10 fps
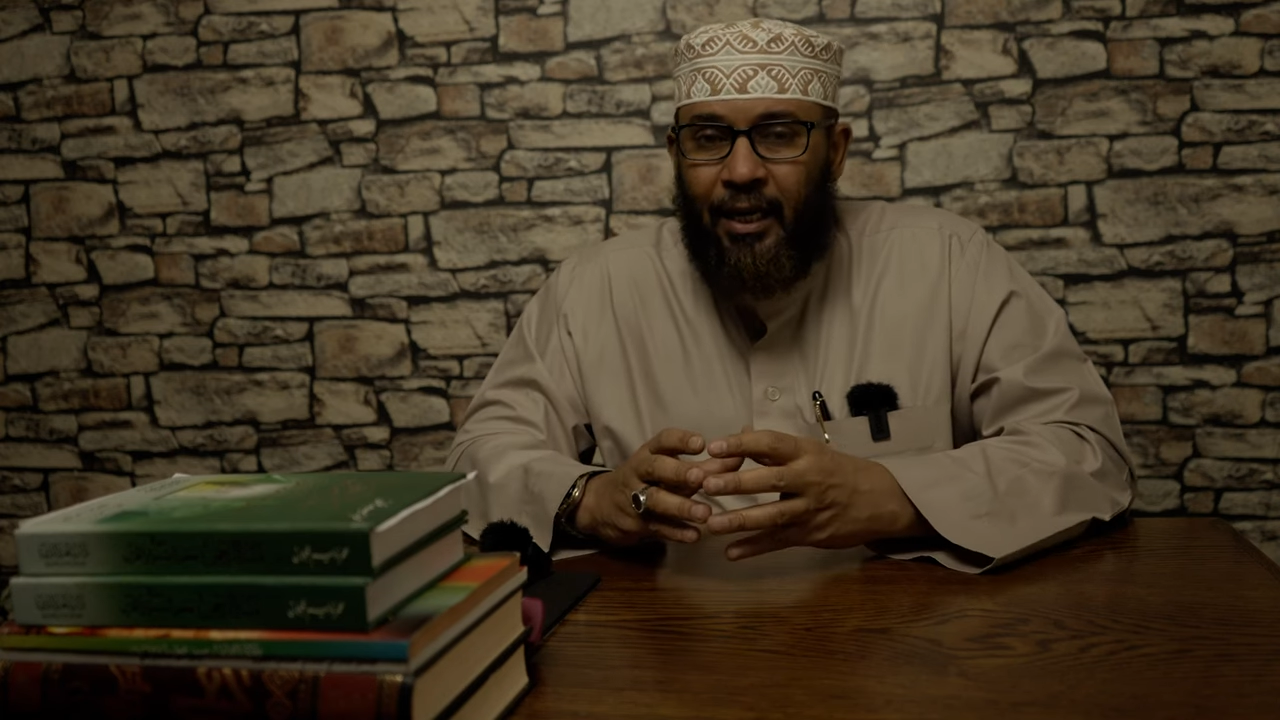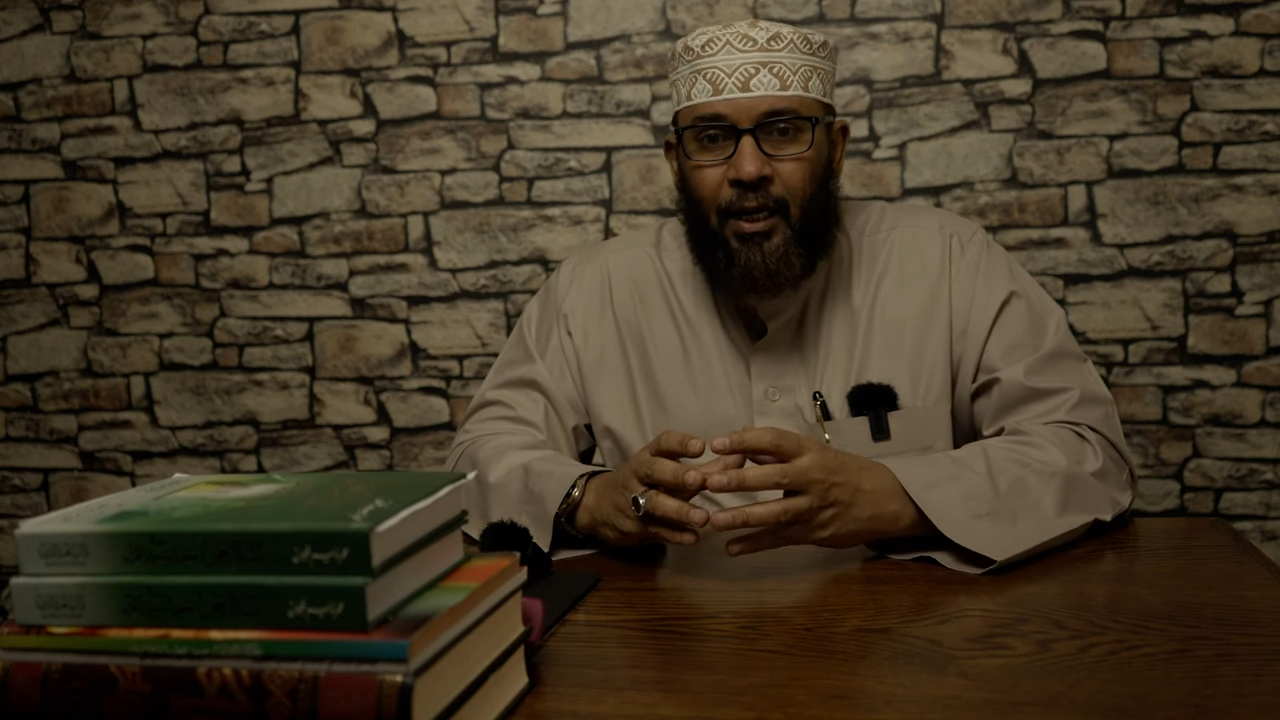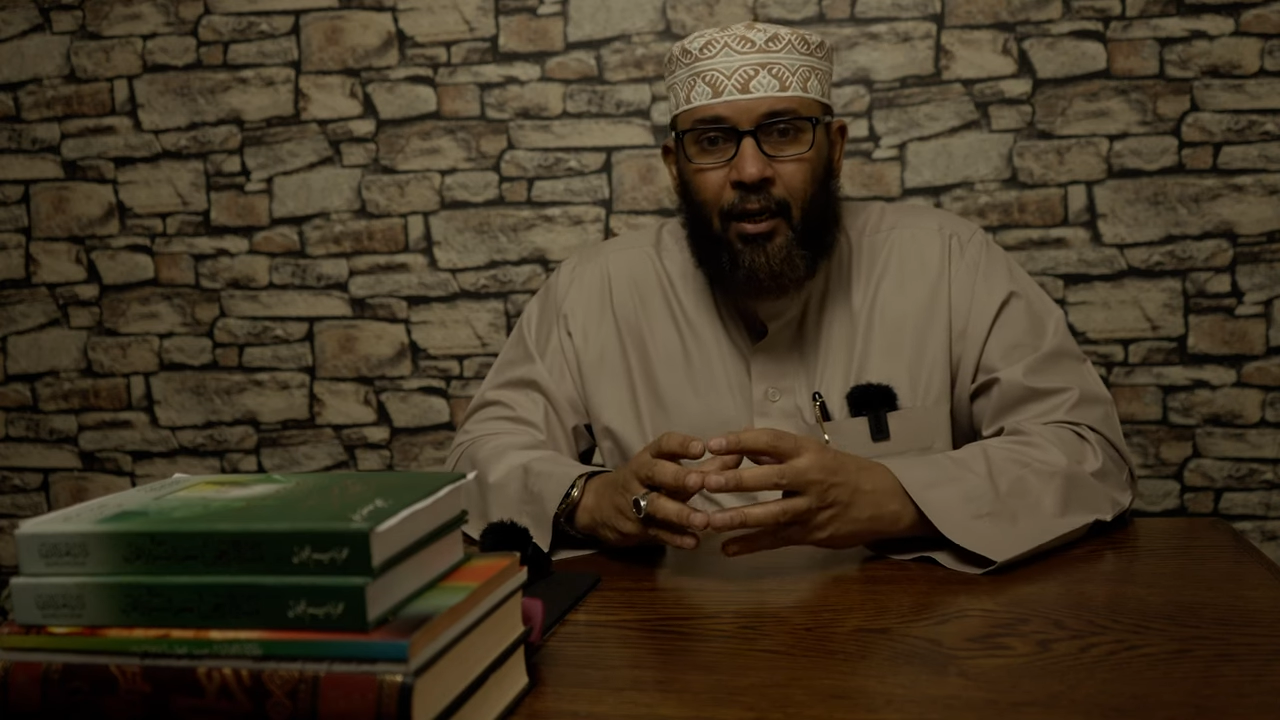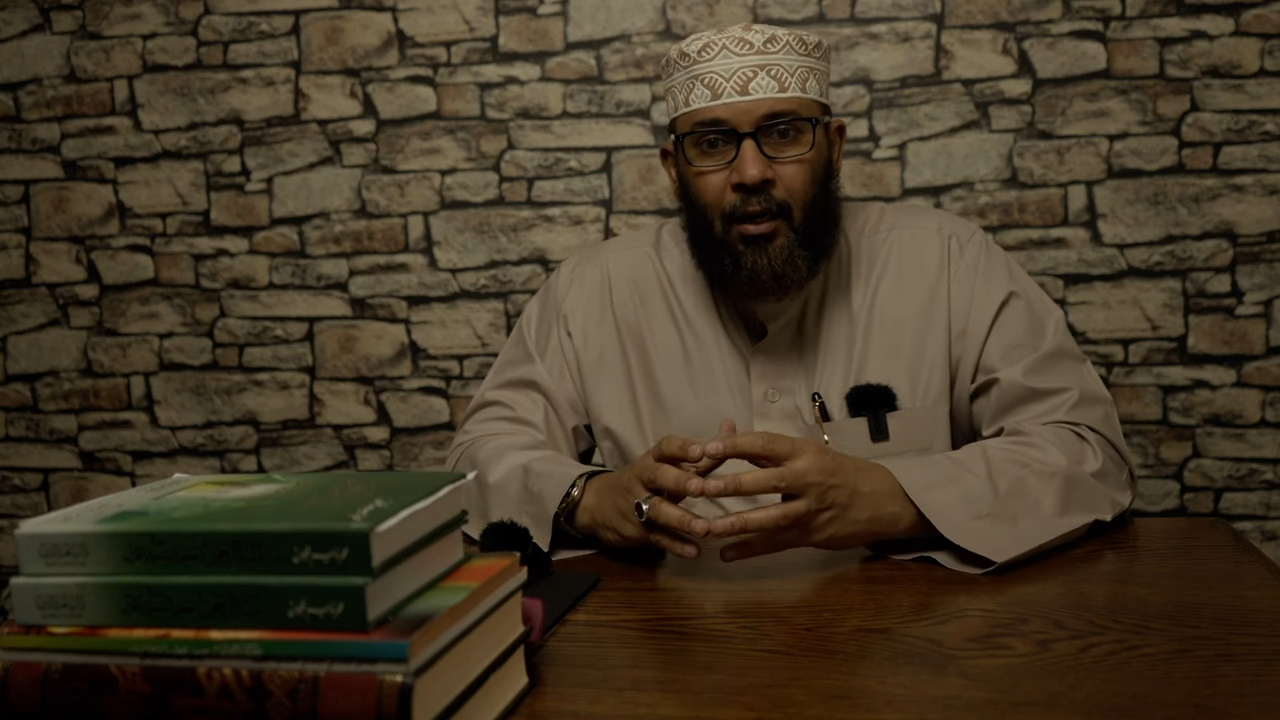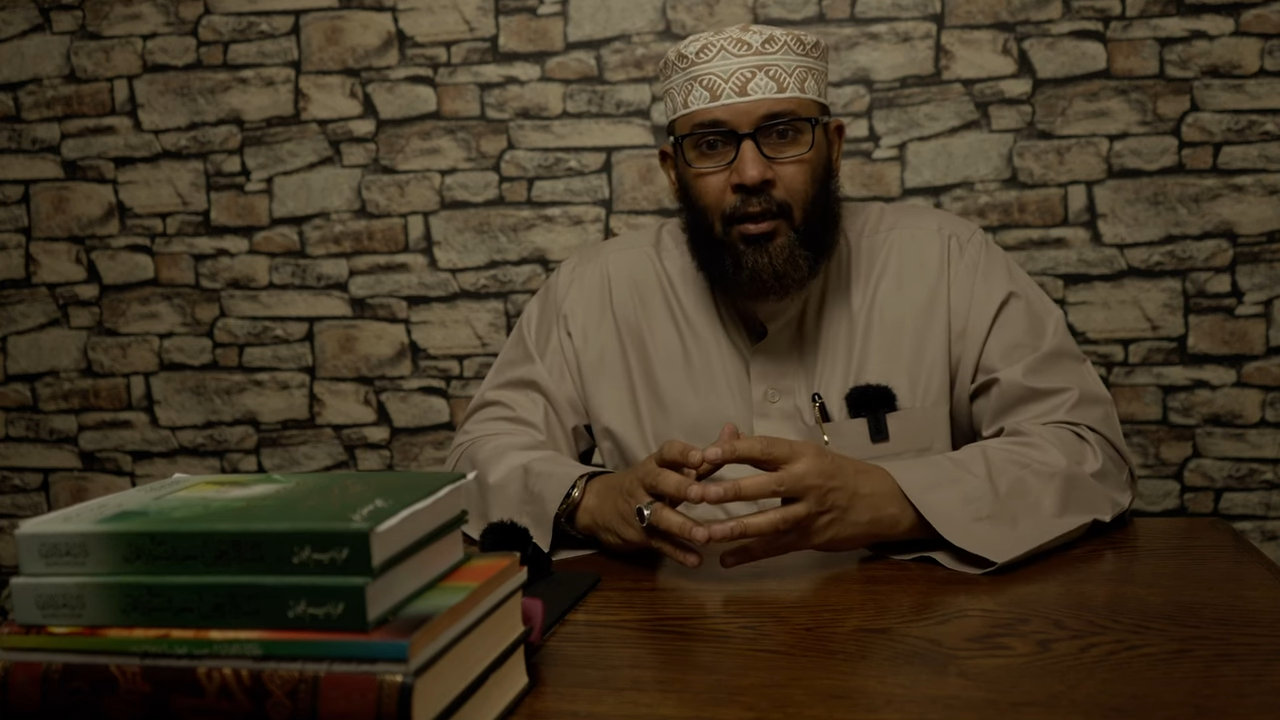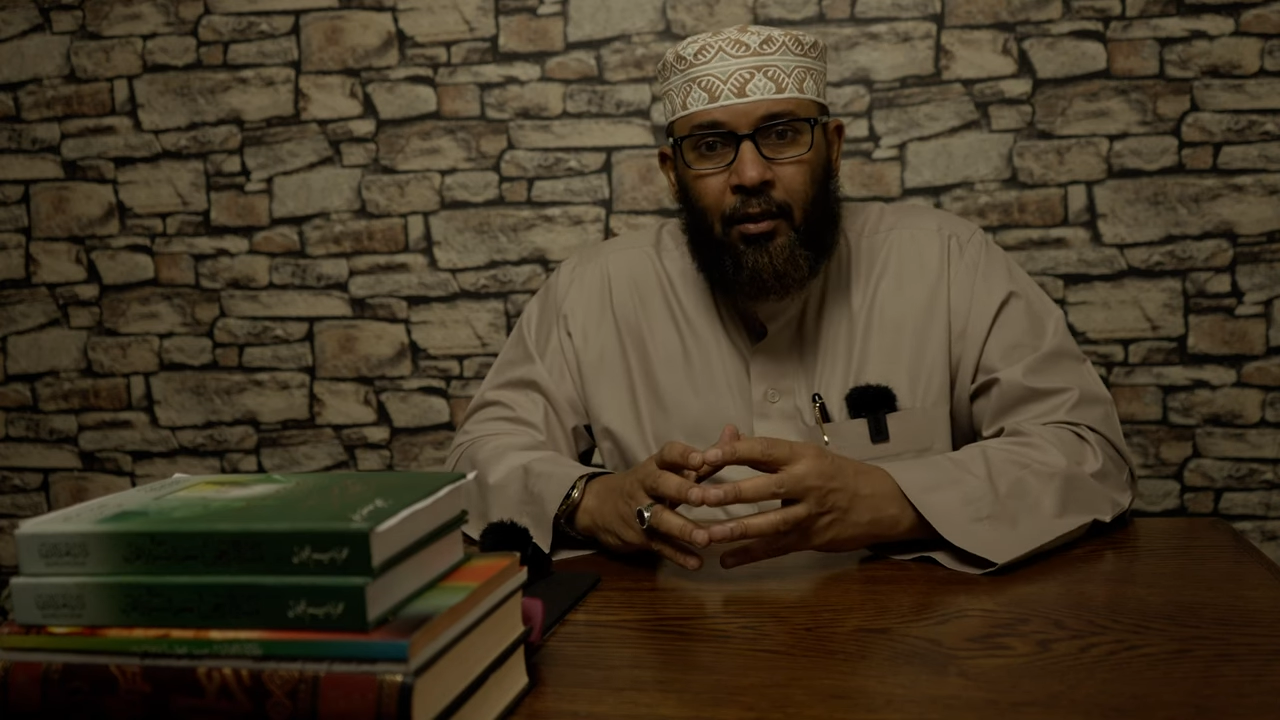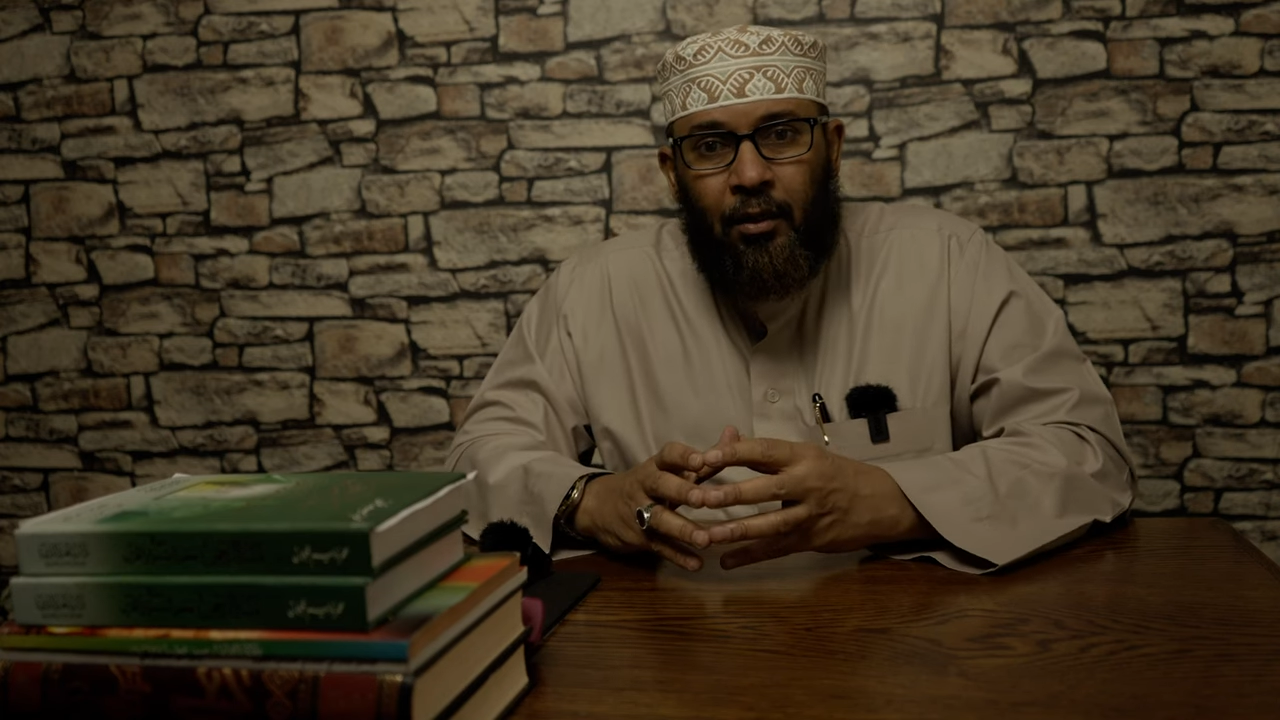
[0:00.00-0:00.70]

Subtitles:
ill.